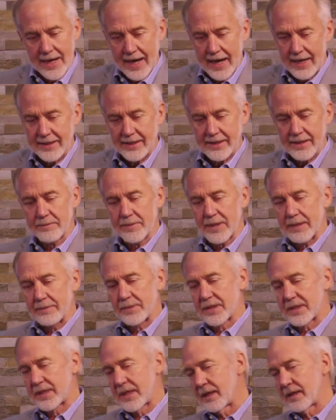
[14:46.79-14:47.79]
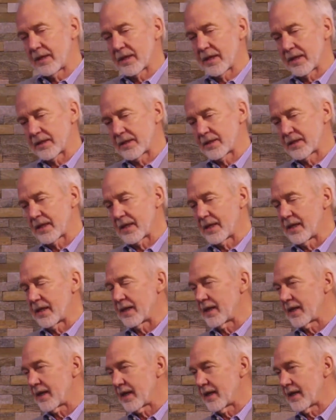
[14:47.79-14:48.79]
I sometimes tell this
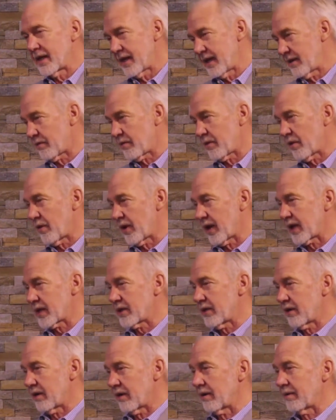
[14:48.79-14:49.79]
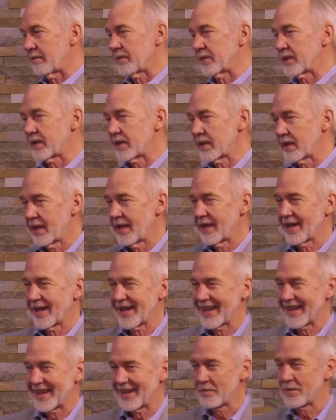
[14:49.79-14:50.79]
in heroic terms.
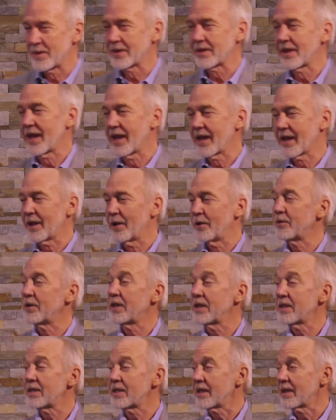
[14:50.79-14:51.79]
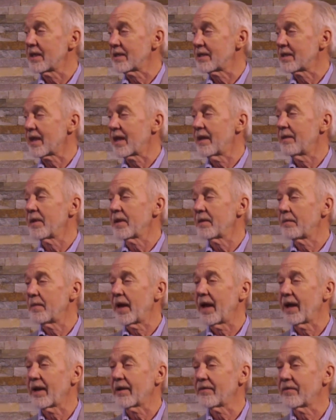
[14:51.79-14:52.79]
It was like Odysseus coming
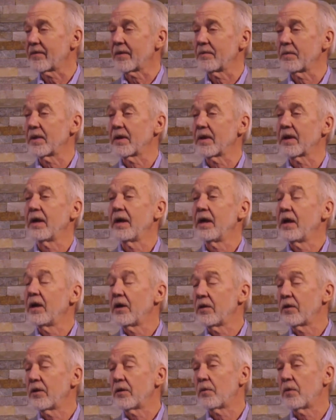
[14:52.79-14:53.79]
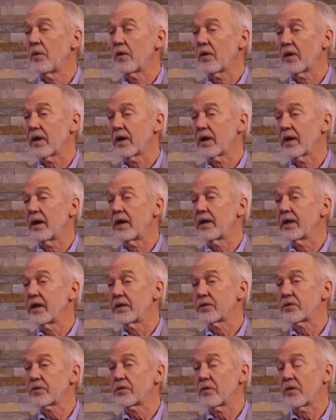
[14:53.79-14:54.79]
back from the war
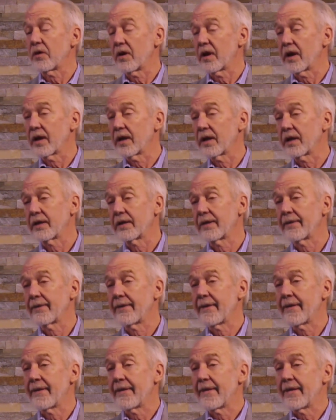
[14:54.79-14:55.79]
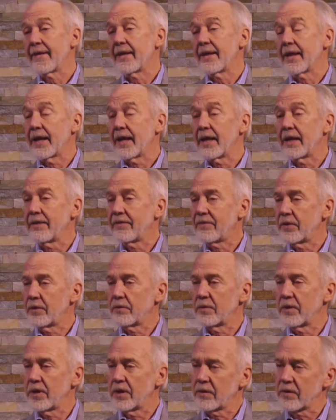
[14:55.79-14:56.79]
in Troy. And if
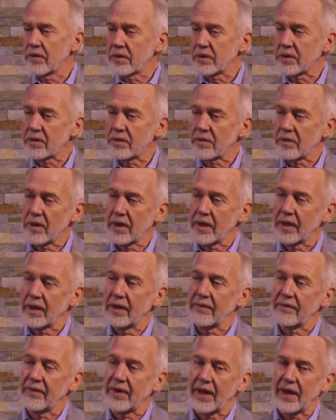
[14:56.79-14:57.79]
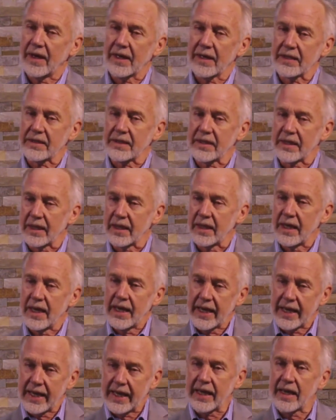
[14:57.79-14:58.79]
you know the story of the Odyssey,
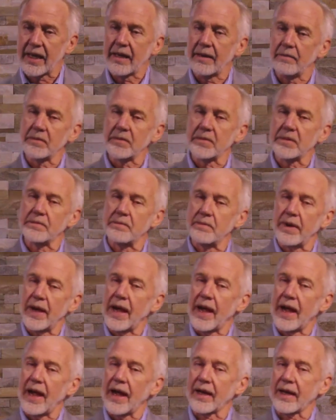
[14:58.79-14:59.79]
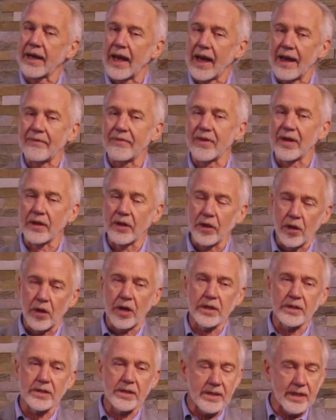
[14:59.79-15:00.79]
he comes back having
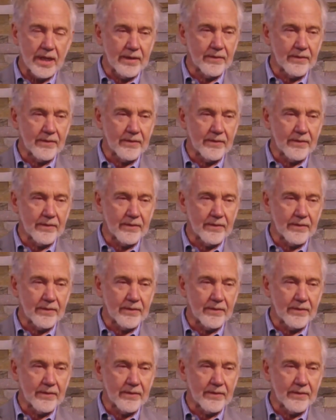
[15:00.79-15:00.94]
lost